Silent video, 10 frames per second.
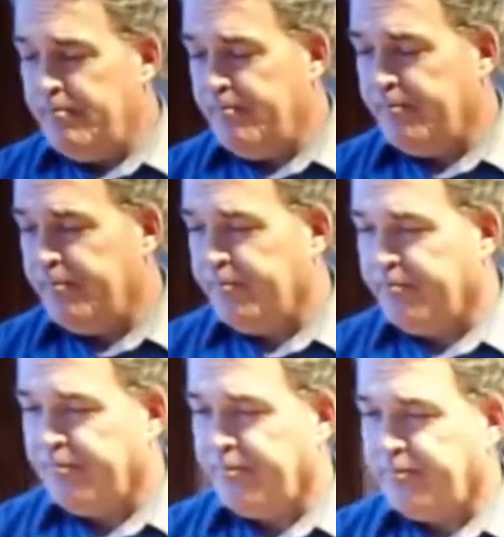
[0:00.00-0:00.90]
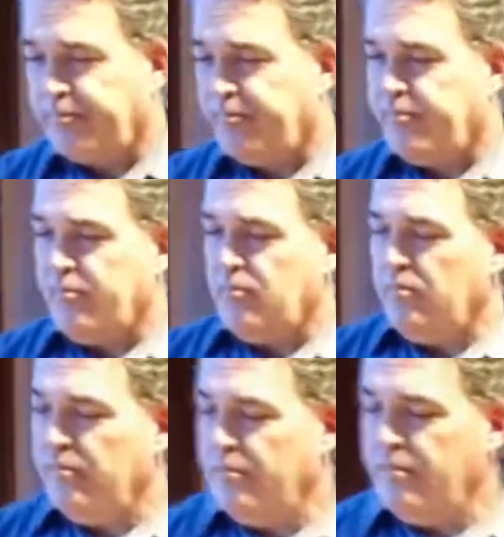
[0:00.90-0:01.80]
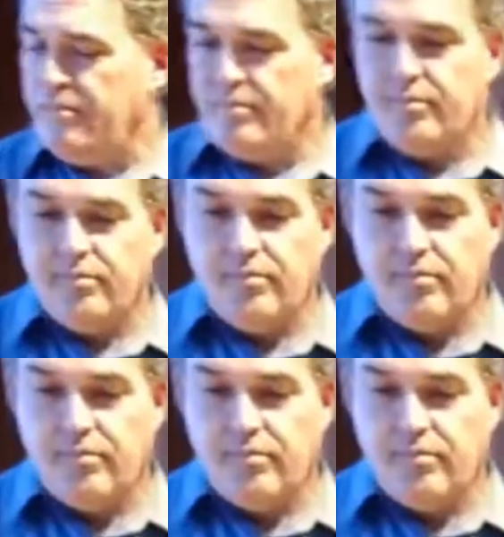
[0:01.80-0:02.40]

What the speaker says: No one is speaking in this clip.